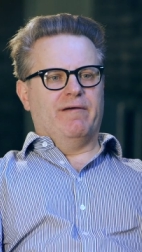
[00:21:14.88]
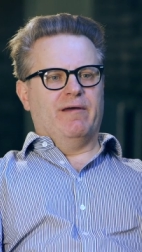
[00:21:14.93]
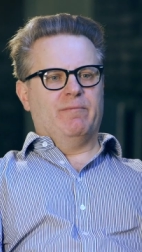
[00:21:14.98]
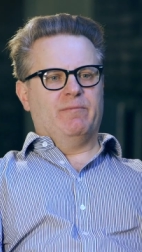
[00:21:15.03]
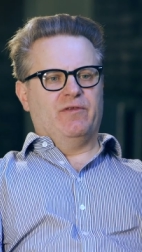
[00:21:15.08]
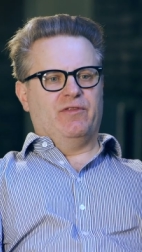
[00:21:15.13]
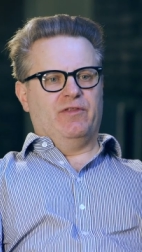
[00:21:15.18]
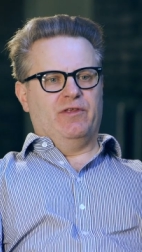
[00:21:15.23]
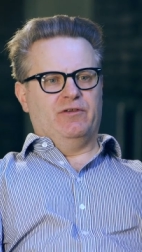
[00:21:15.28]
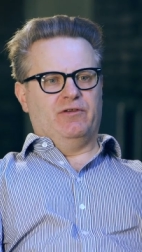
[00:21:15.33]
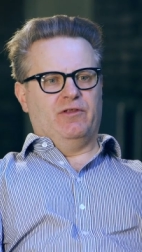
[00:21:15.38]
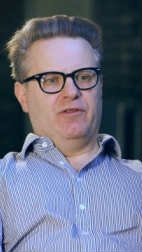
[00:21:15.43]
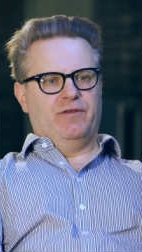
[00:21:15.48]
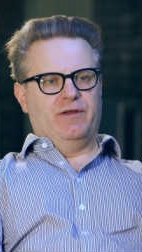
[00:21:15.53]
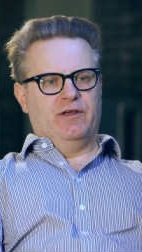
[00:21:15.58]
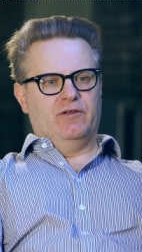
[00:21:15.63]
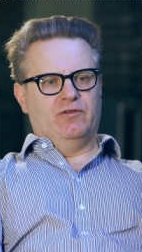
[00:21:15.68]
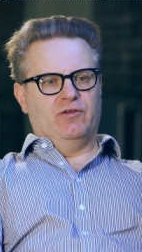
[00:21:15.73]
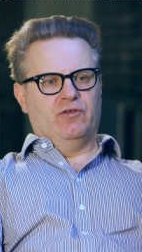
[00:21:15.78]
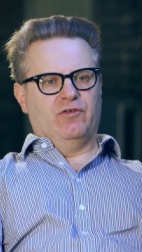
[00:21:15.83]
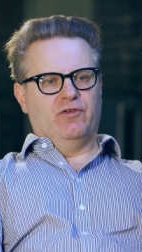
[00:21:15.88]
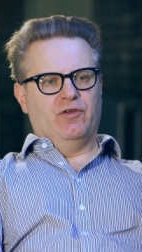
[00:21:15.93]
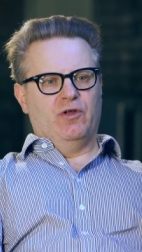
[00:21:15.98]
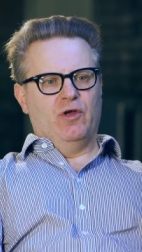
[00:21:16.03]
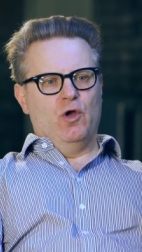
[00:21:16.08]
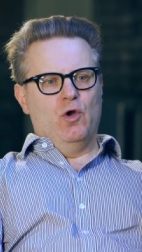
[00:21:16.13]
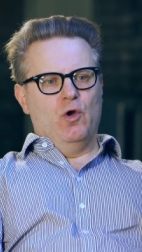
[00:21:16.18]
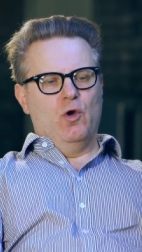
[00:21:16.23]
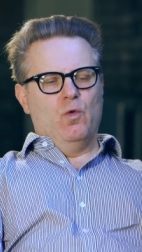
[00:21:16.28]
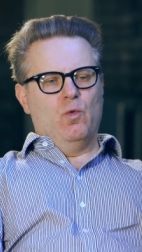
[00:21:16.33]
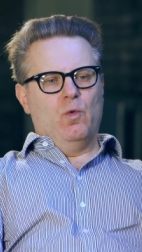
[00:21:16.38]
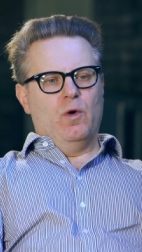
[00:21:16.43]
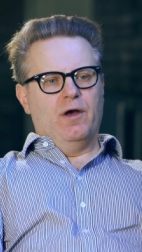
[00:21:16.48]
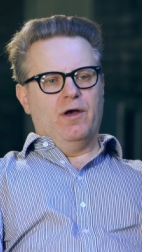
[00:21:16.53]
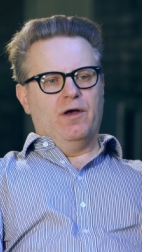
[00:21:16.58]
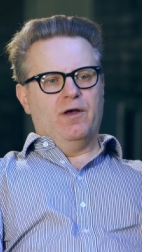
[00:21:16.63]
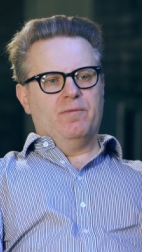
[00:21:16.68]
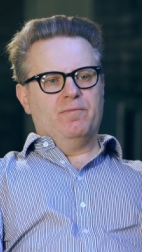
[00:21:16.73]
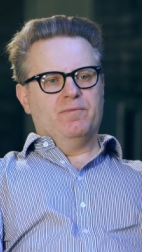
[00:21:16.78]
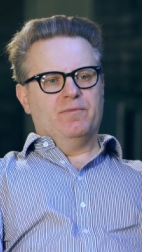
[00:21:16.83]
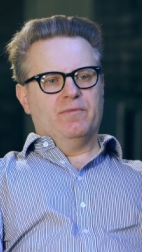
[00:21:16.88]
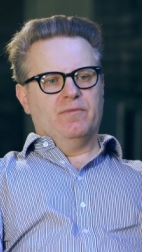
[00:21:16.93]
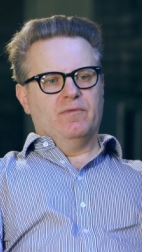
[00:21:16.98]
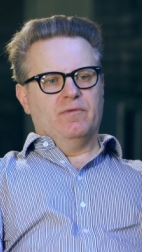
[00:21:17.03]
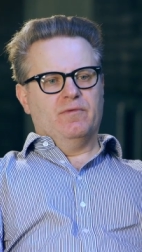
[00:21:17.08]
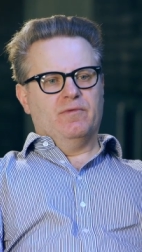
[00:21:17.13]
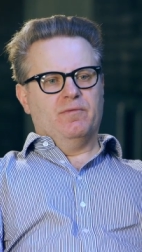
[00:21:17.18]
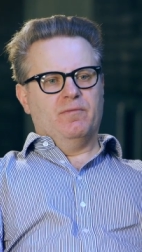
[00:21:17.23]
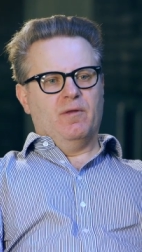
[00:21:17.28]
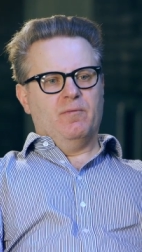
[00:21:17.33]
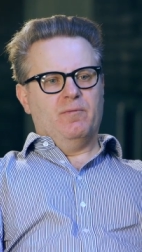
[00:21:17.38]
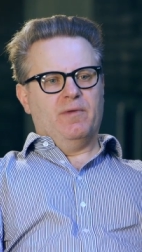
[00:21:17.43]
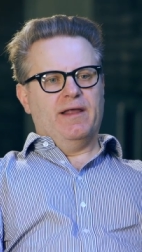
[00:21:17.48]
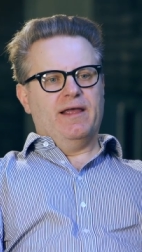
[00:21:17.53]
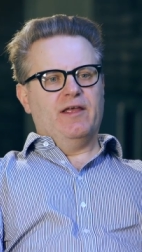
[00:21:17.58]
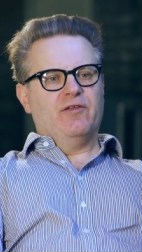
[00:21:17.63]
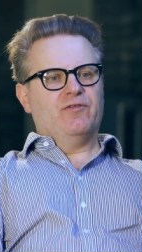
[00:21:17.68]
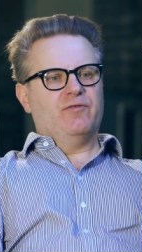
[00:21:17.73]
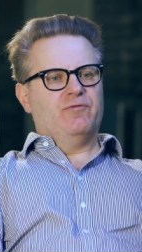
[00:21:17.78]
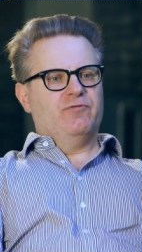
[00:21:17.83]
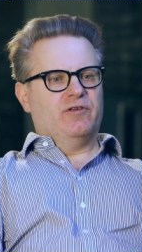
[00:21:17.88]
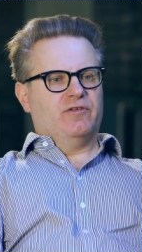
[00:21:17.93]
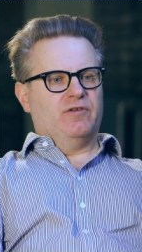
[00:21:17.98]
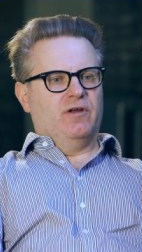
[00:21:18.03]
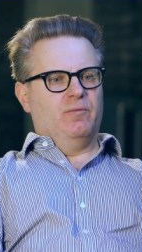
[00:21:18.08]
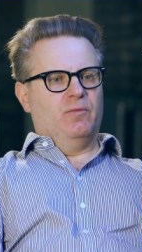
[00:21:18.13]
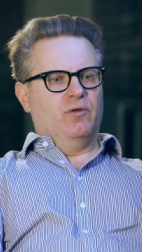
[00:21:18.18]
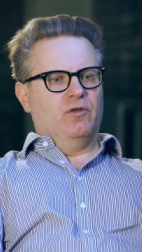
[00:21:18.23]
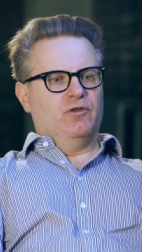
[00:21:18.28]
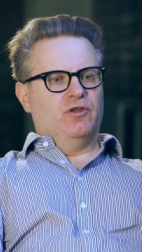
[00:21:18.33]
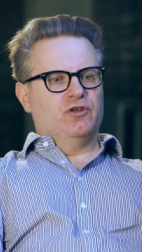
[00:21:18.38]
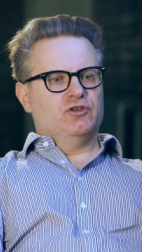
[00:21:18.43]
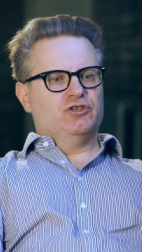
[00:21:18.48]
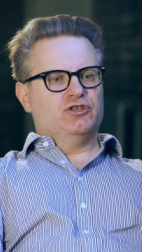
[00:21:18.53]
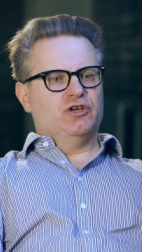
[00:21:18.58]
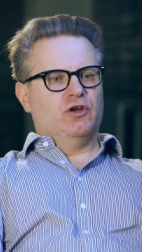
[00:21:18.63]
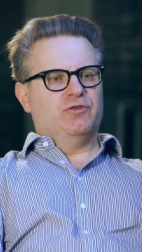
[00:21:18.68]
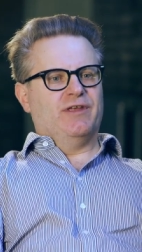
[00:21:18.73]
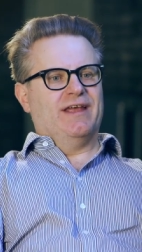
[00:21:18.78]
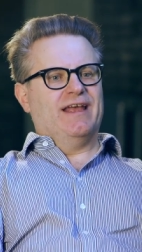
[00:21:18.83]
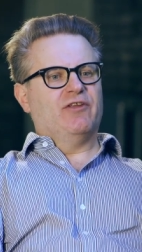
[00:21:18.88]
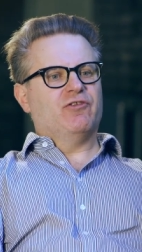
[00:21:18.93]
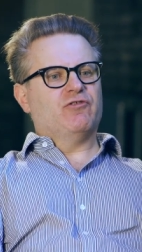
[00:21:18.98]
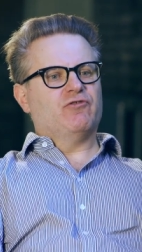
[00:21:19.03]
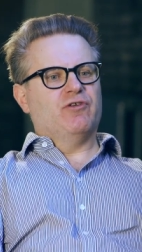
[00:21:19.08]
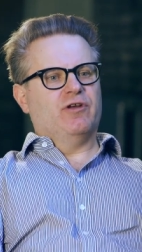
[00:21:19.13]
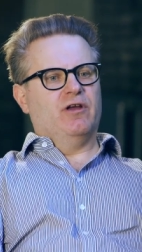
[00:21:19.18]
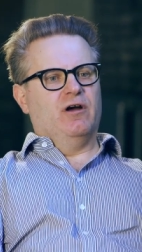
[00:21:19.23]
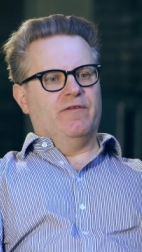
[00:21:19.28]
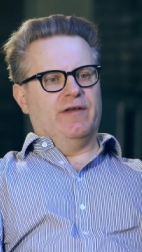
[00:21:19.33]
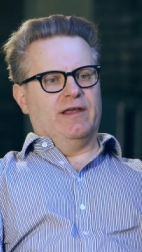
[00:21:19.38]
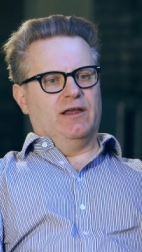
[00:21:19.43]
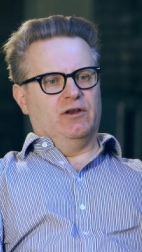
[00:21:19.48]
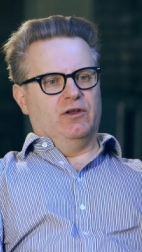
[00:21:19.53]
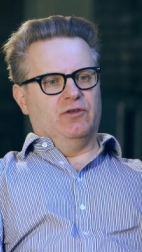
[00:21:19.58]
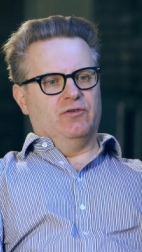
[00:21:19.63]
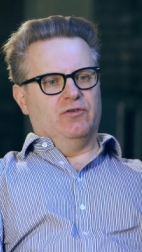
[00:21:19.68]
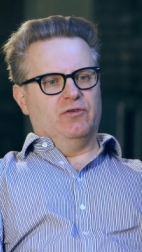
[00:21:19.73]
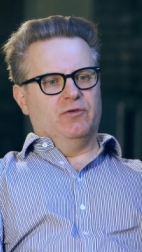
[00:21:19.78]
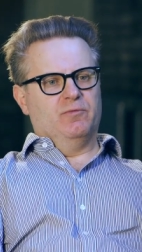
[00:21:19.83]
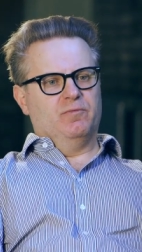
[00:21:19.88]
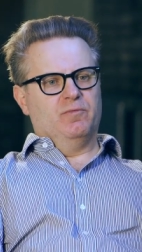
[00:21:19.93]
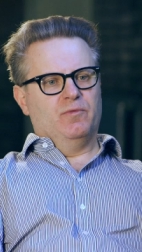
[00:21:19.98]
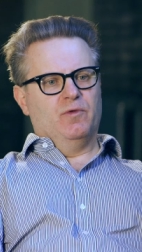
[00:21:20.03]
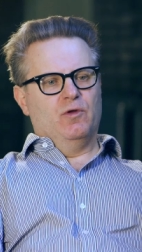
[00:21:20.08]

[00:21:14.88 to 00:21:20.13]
air amphitheatre theatres were plays, for example, that showed the history of England.